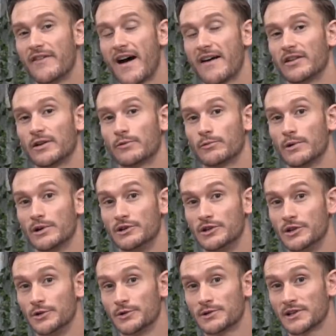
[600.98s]
of having
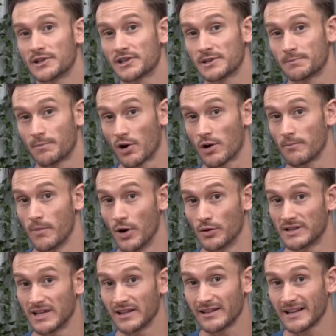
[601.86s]
reduced sperm
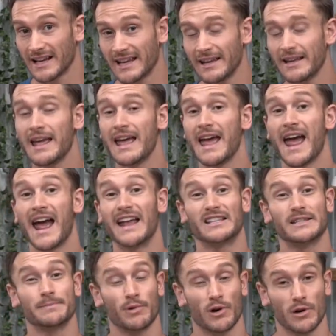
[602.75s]
motility
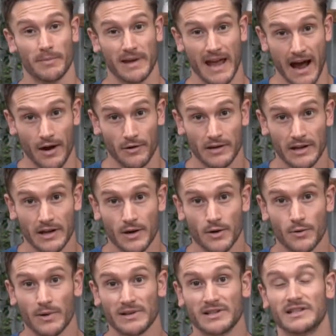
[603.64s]
and sperm count,
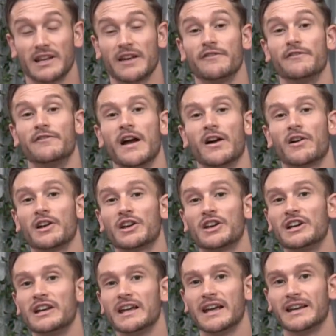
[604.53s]
which is a very
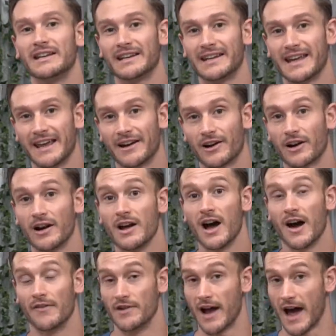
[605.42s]
good indicator
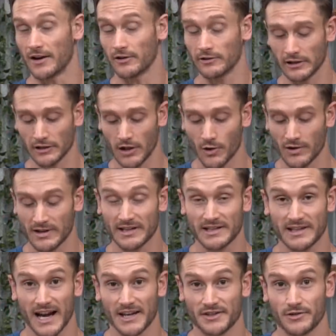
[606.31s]
of not only lower
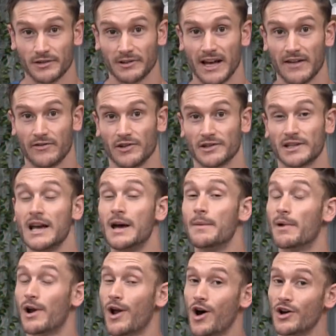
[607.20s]
testosterone levels,
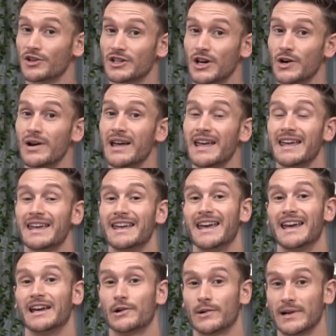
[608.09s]
but also
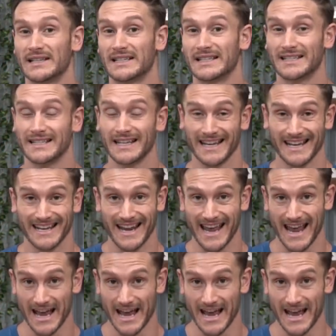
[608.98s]
increases in